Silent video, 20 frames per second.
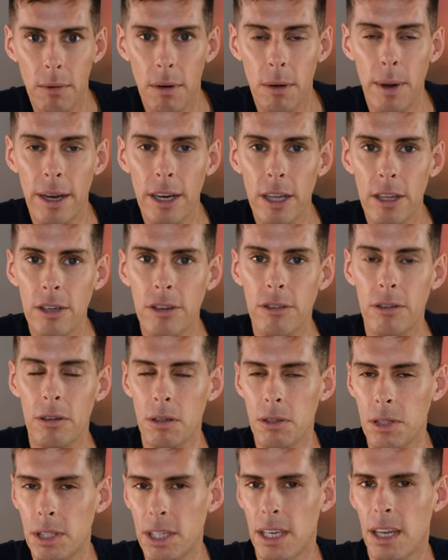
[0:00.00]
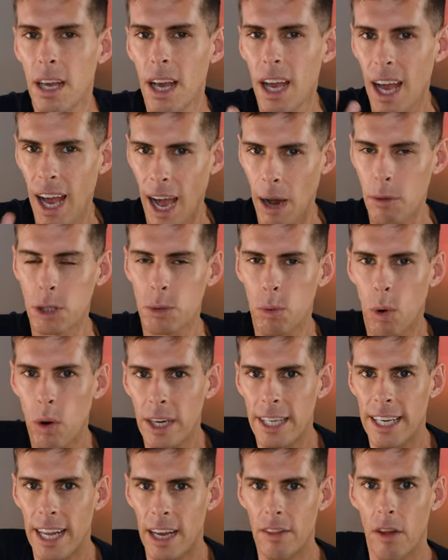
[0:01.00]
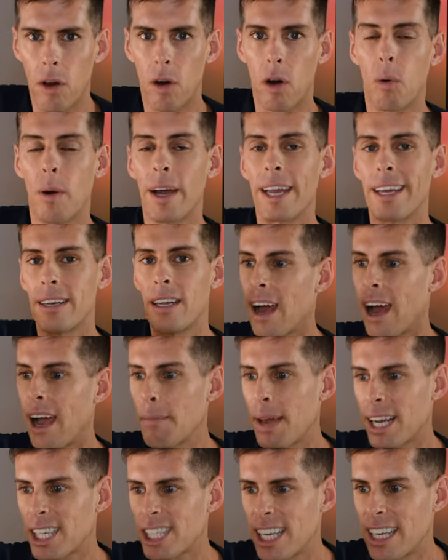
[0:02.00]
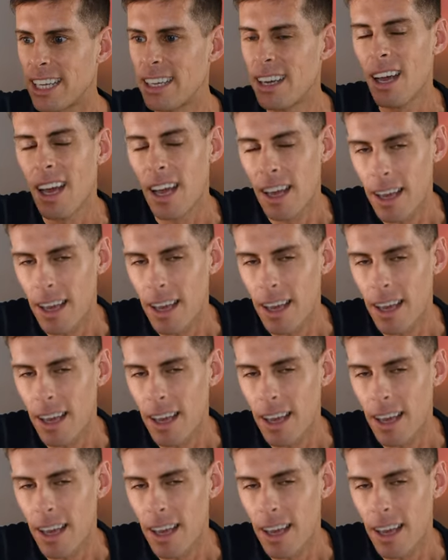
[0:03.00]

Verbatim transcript: we went on a cruise and I was walking down the hallway and I'm actually,